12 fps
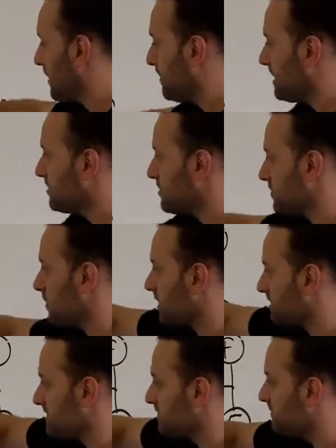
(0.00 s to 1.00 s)
and because of
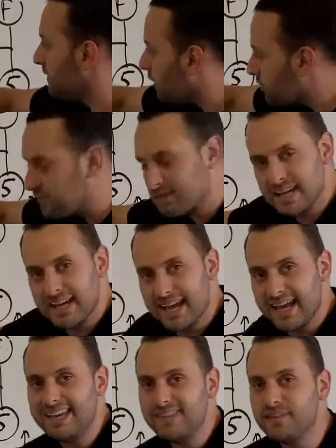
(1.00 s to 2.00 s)
what's involved
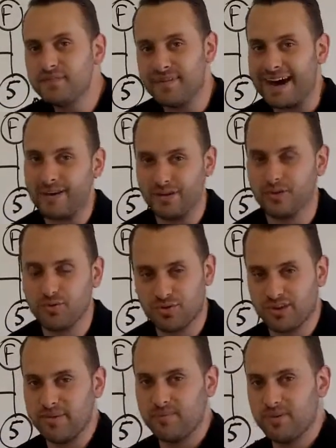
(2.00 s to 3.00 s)
in the value
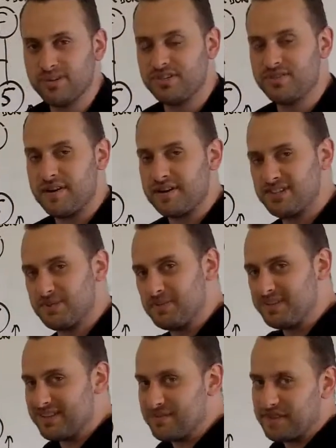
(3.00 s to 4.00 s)
trip, which is a very
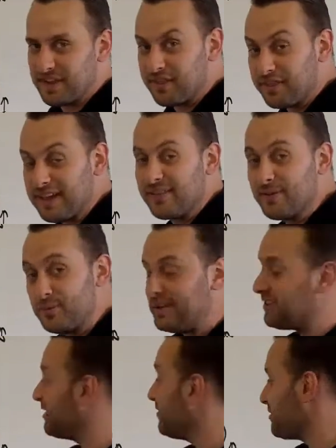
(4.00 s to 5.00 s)
specific thing that we
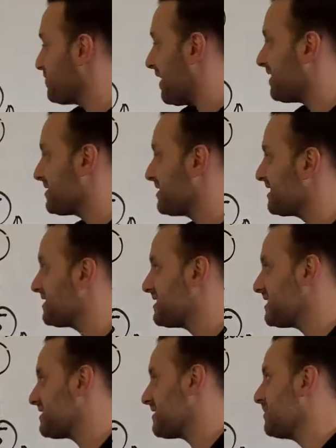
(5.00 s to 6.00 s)
do as part of this
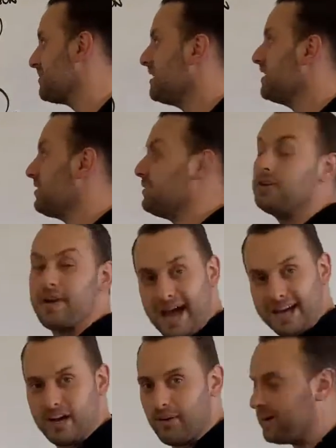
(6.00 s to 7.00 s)
system that you
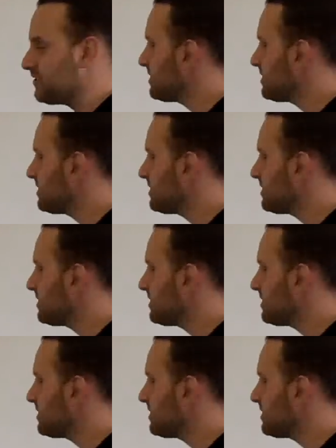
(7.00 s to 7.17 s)
can go on